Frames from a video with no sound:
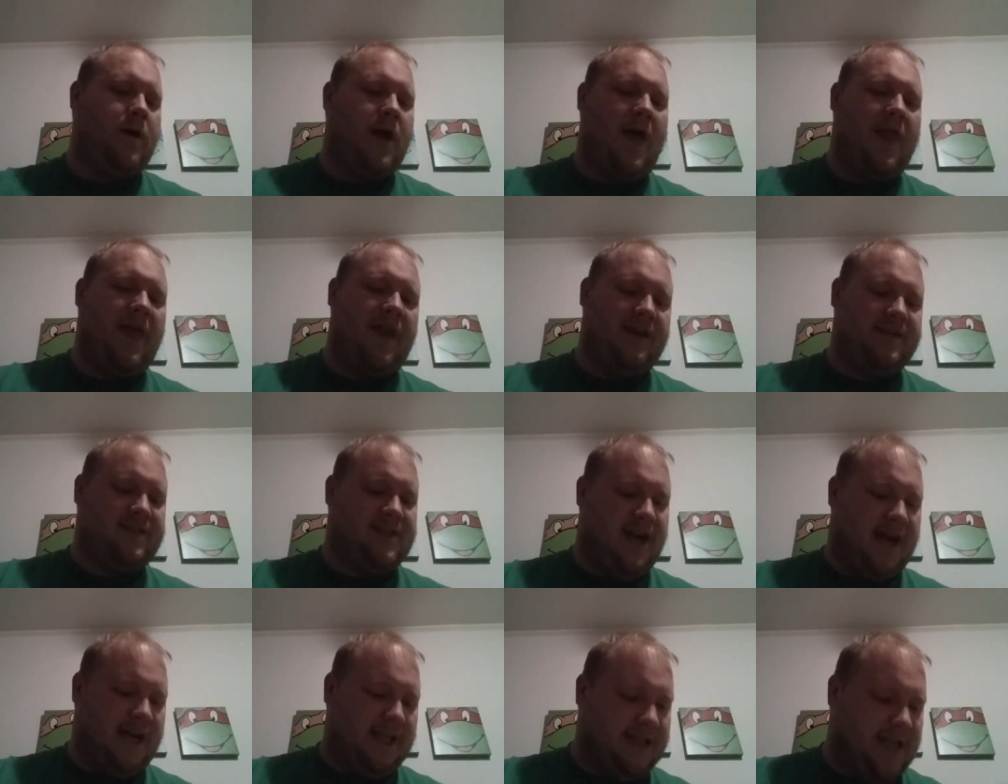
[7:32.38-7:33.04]
how they
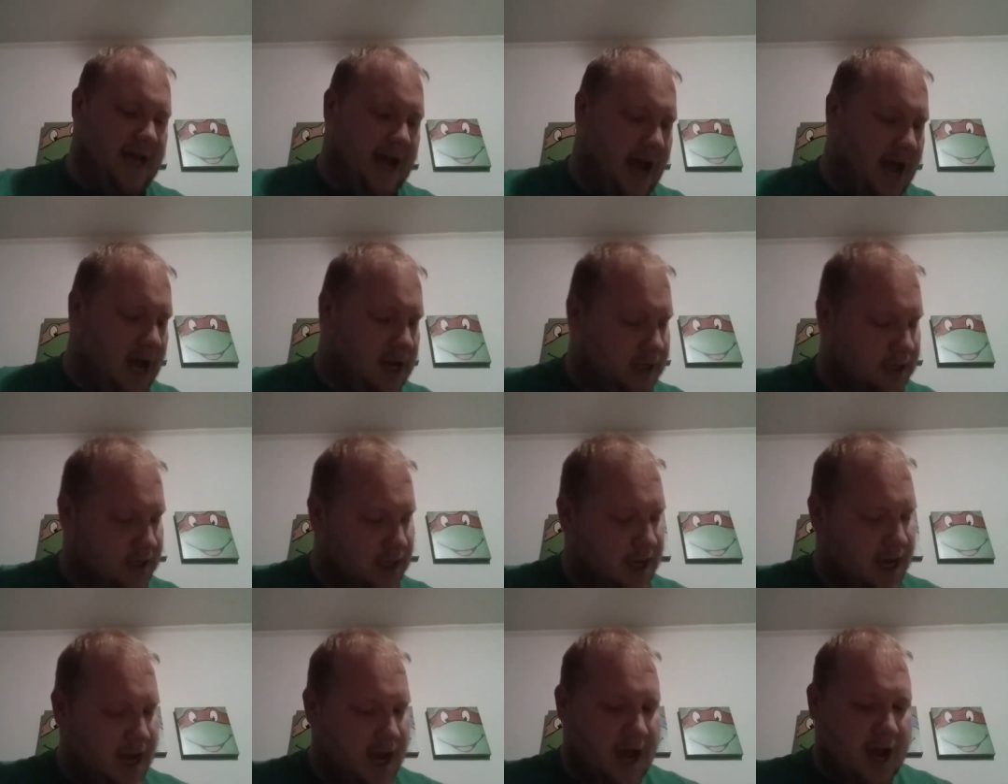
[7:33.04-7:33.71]
designed that.
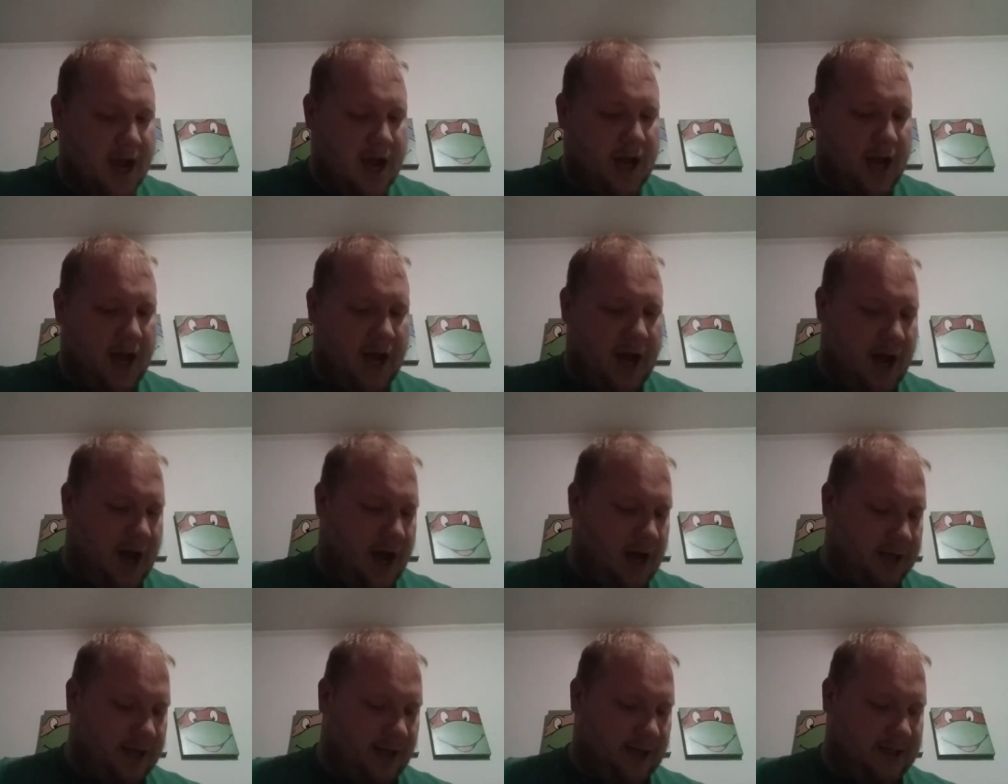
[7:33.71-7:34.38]

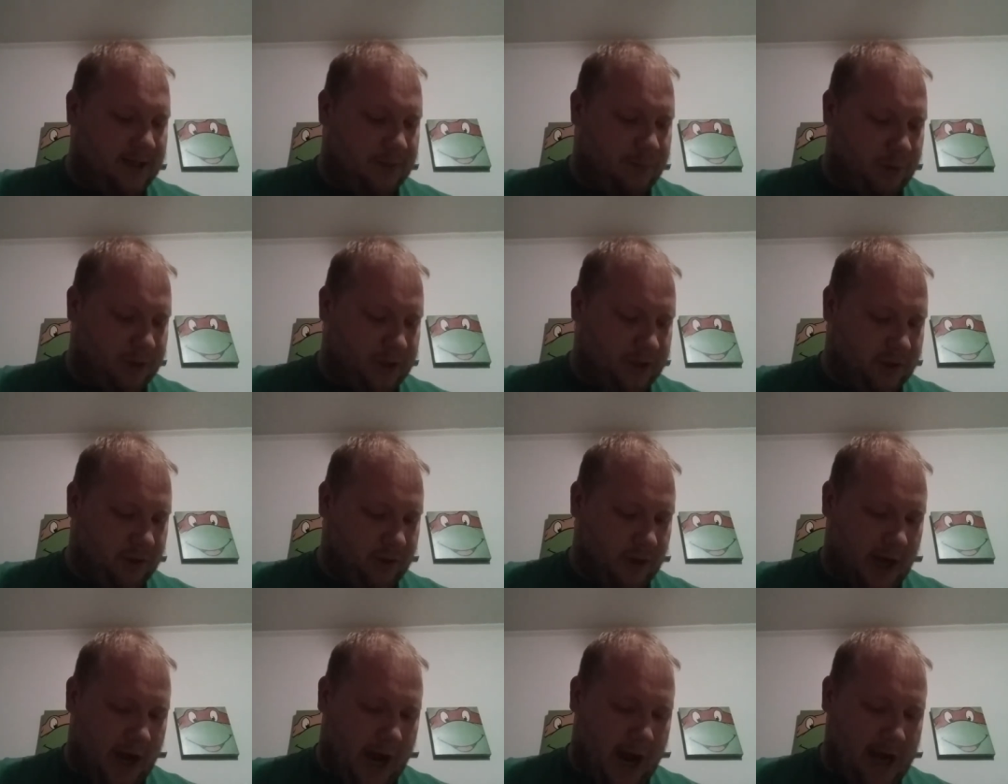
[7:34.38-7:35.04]
Uh, get a pretty
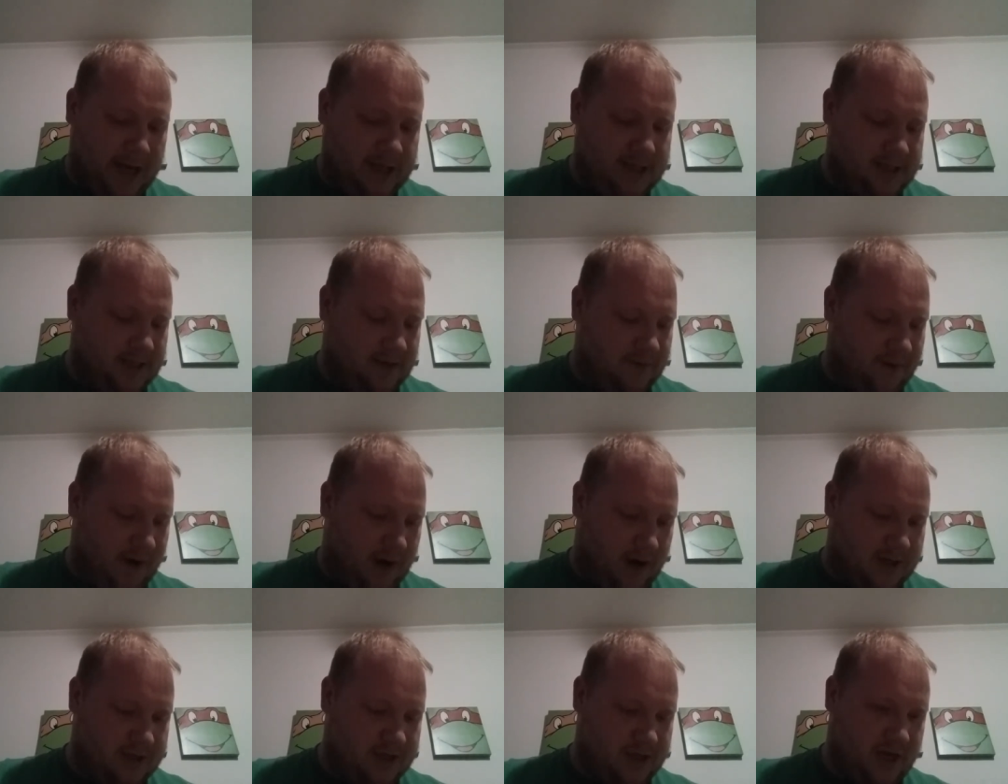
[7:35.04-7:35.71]
creative,
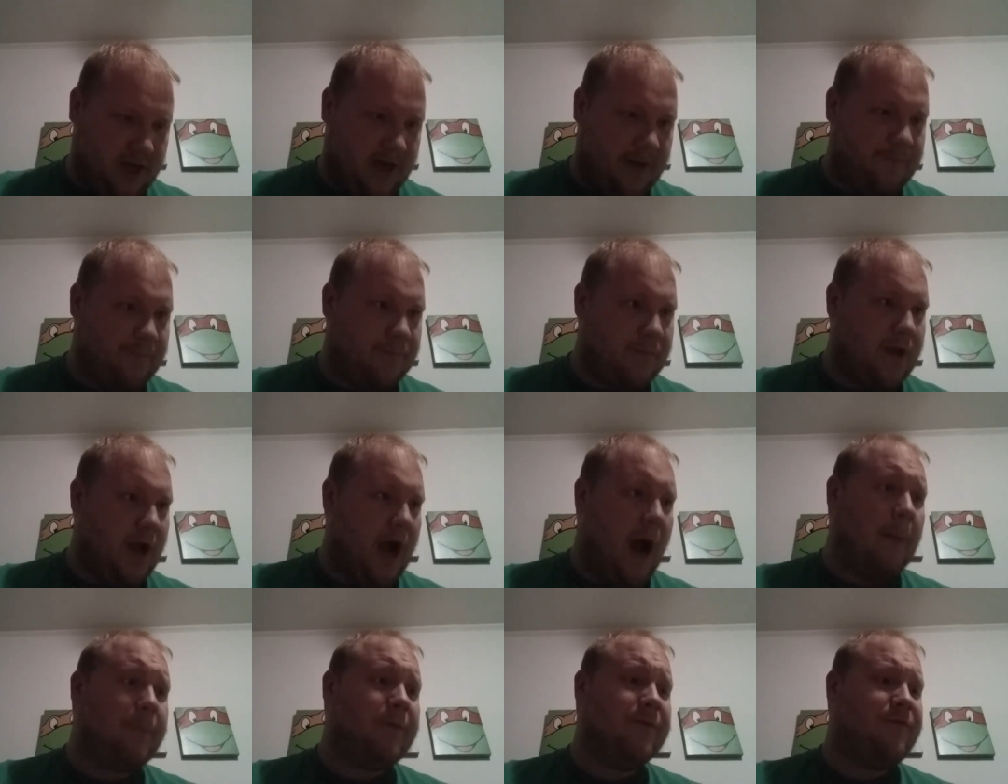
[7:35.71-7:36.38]
I say.
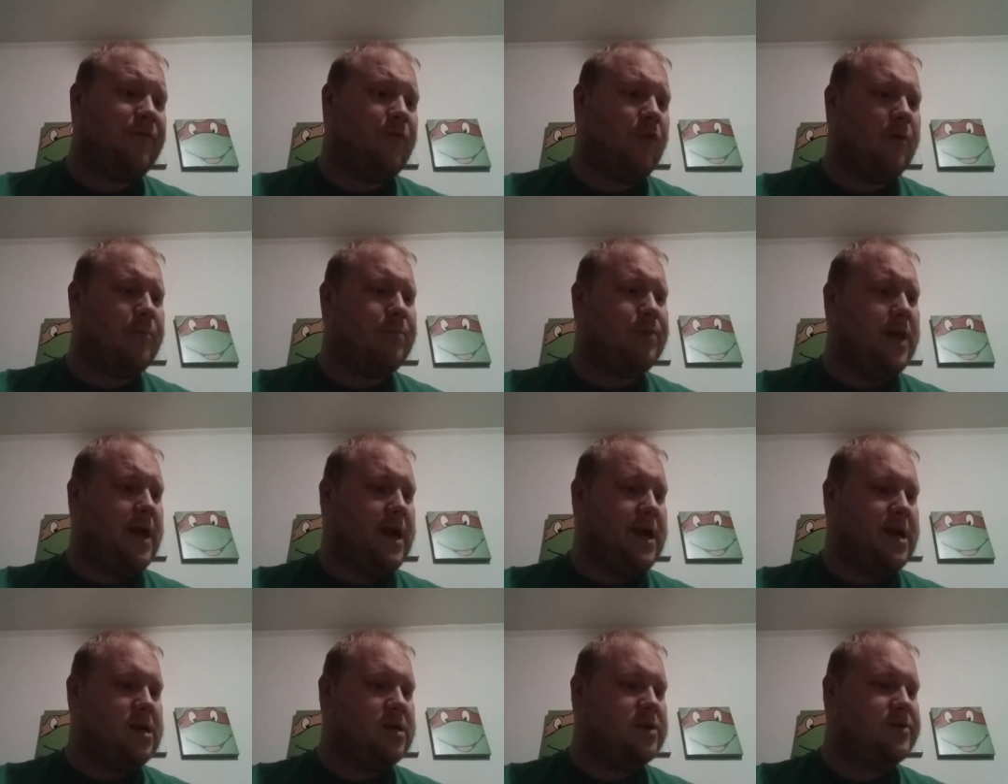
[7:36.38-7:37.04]
Up to four
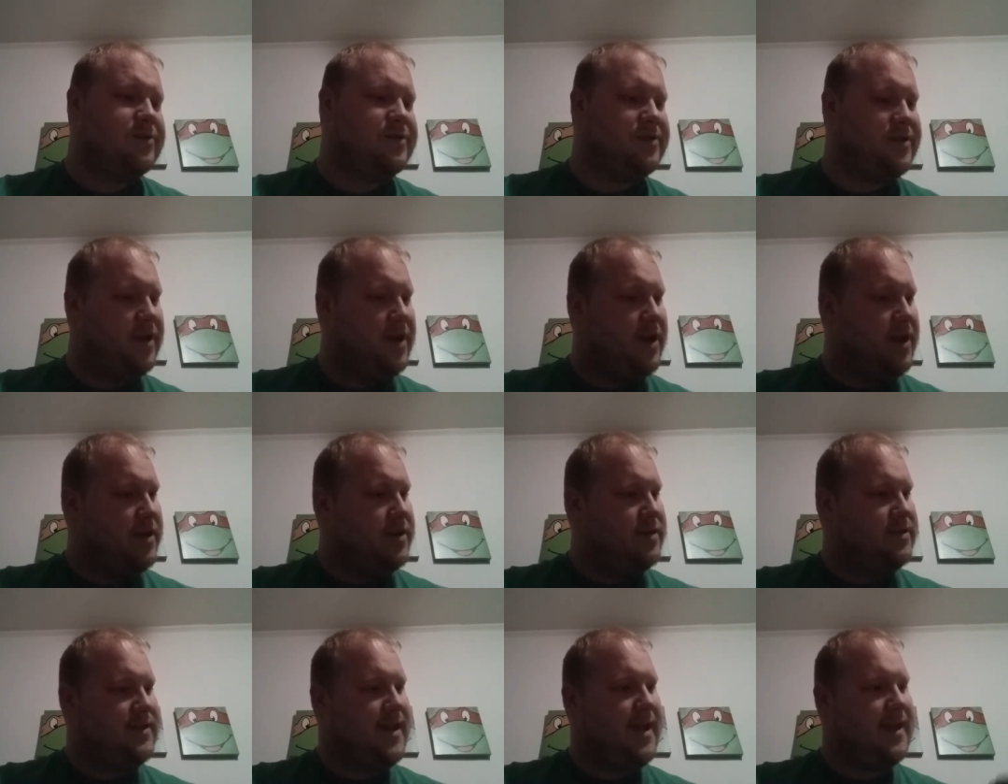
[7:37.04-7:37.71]
players.
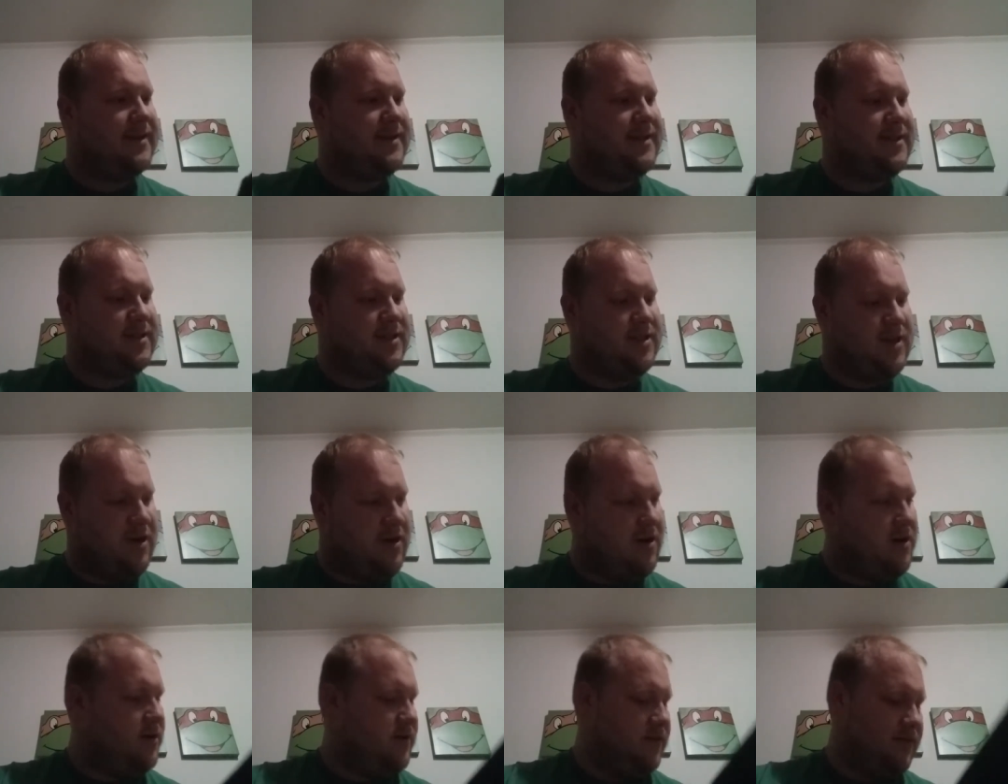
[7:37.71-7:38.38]
Let's get a
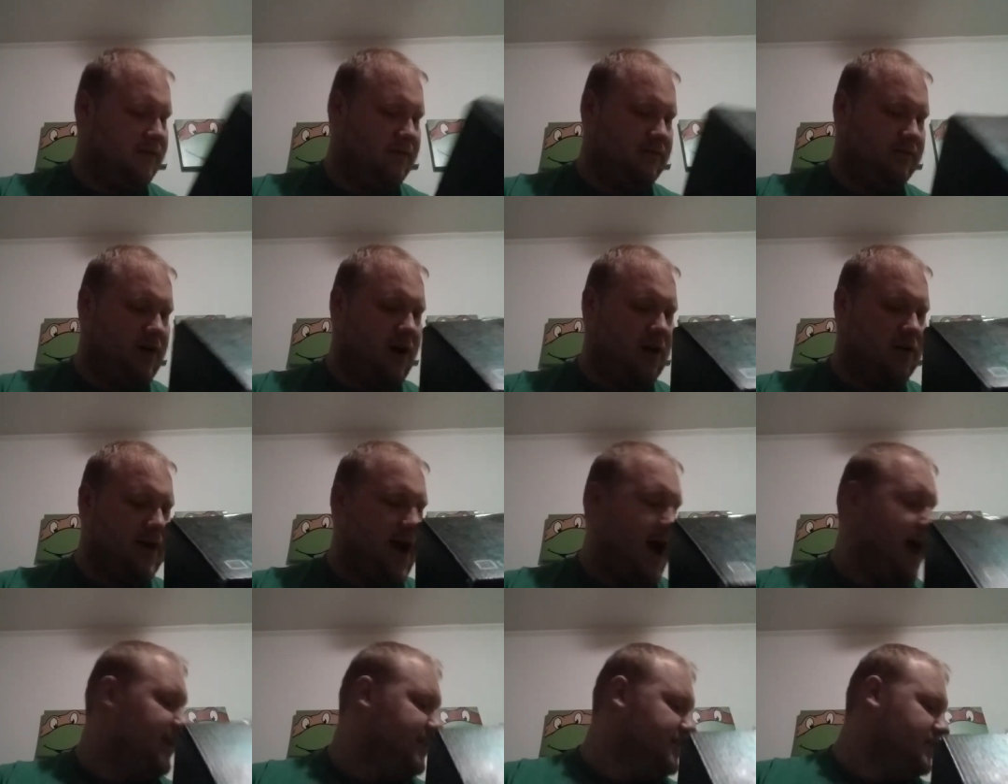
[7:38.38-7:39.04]
start and all
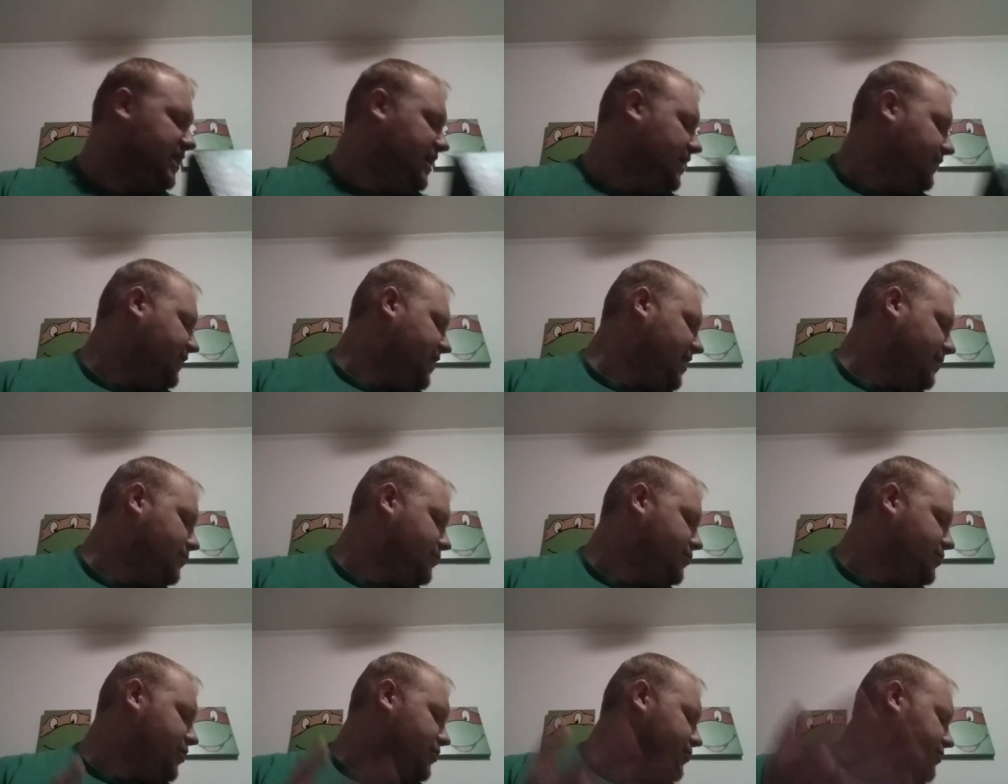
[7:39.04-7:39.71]
kind of stuff. And
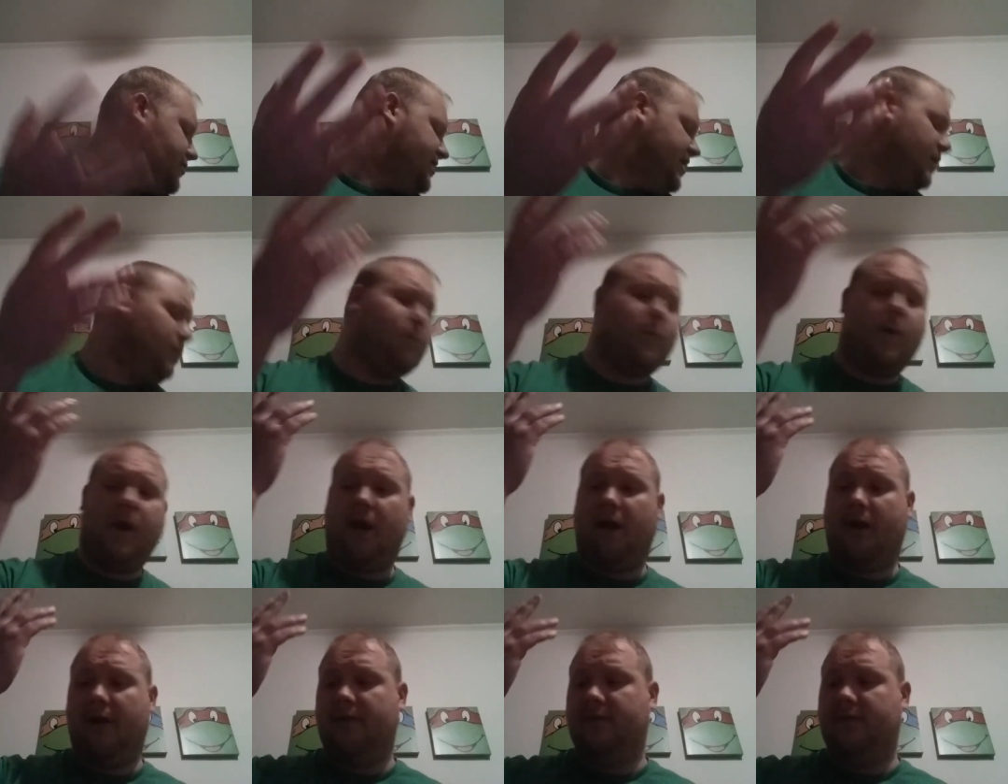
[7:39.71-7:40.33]
I'm sure somewhere